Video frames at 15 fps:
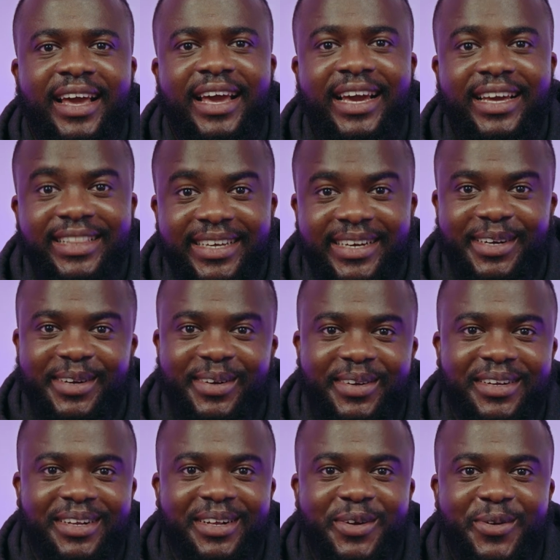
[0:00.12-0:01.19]
Hey there,
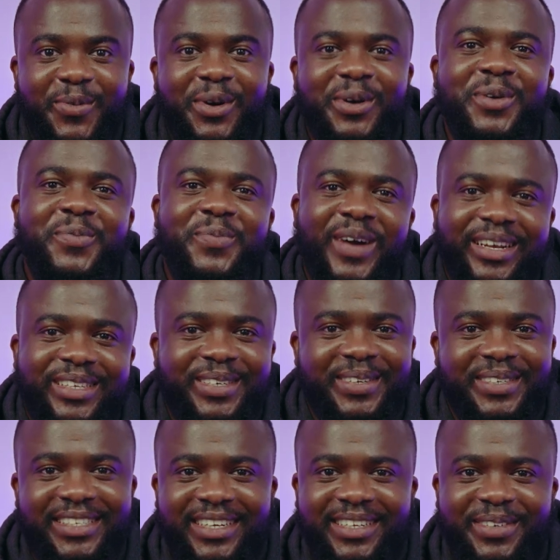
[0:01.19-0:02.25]
welcome back to
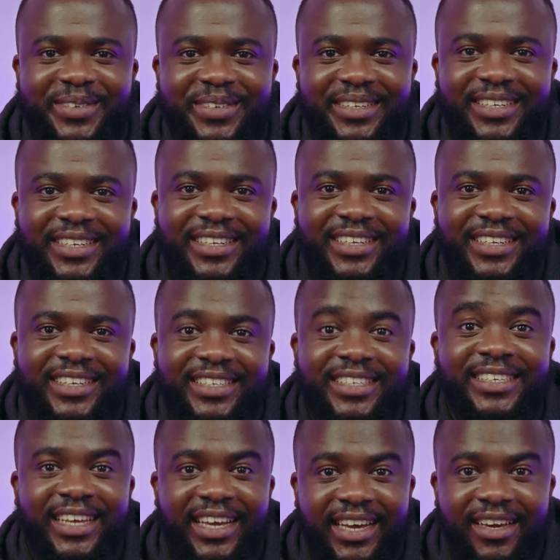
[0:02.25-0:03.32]
our channel.
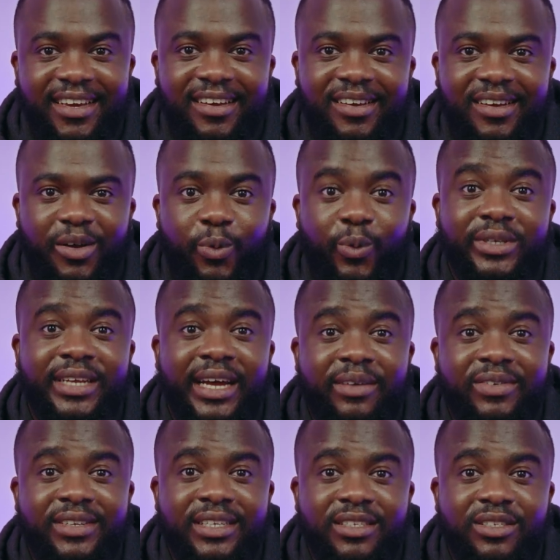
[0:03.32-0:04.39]
Today, we're
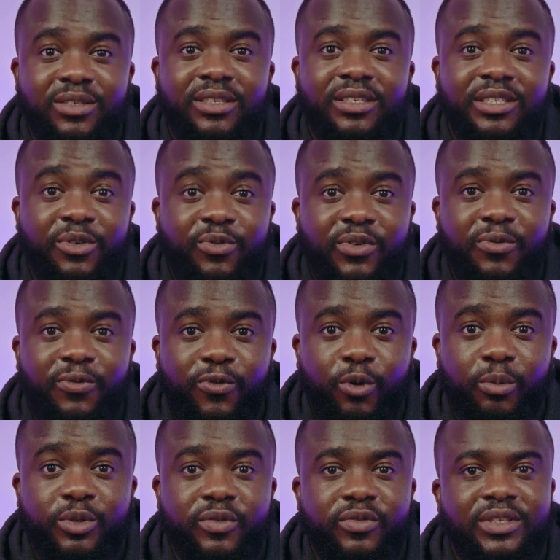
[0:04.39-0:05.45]
diving into the different
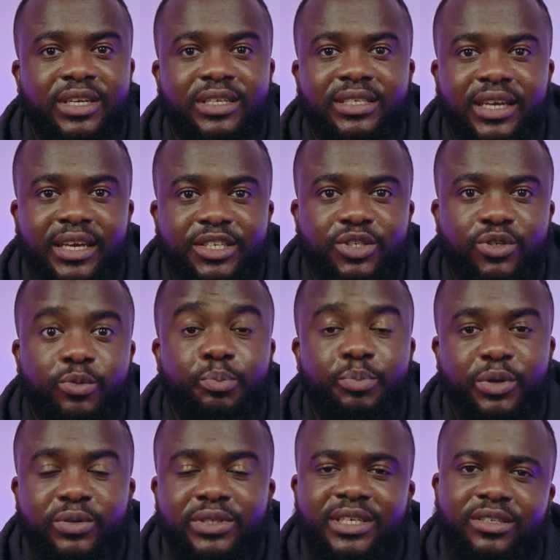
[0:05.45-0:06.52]
forms of authentication
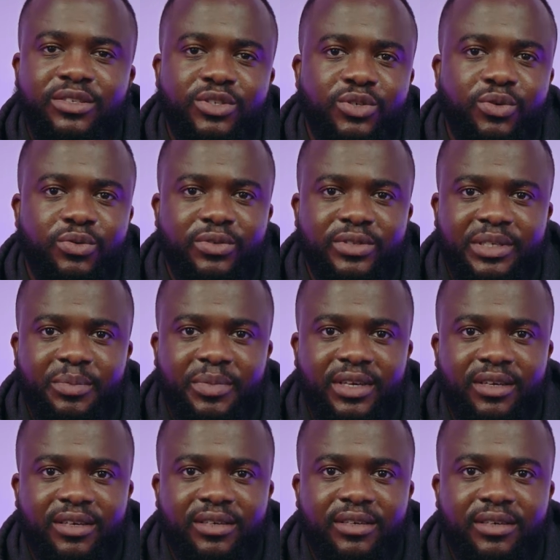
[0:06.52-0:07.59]
built into SurrealDB.